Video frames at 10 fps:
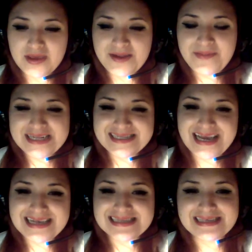in my
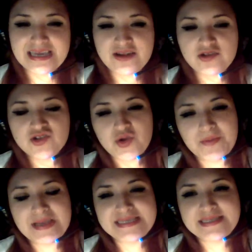task and also
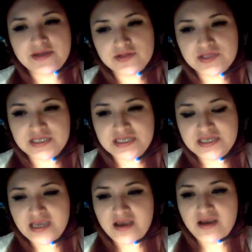in my
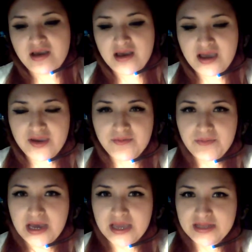CLT,
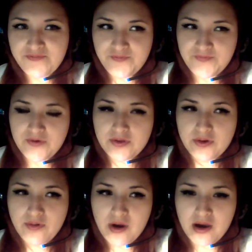I
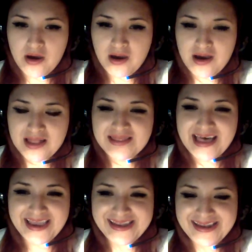follow a
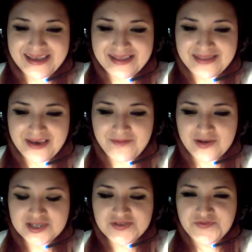line that
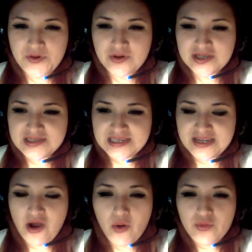was
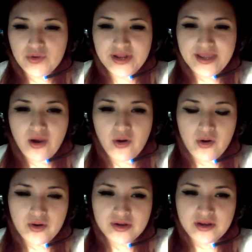focusing only
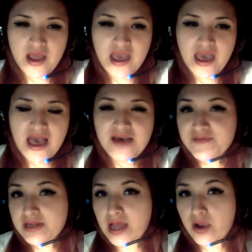on
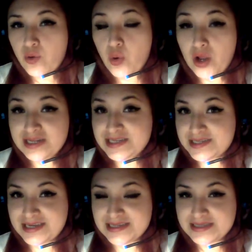having a quality
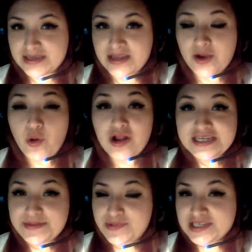task and a
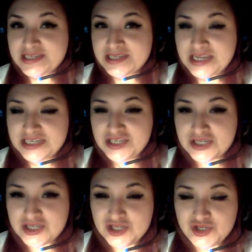quality
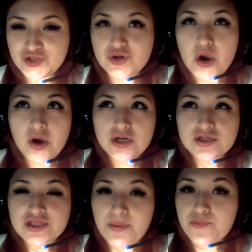presentation, to do
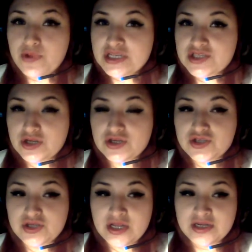some
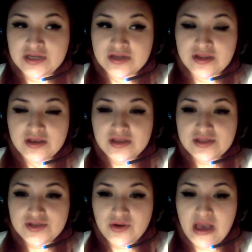research and
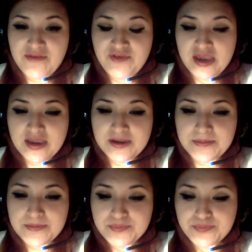to having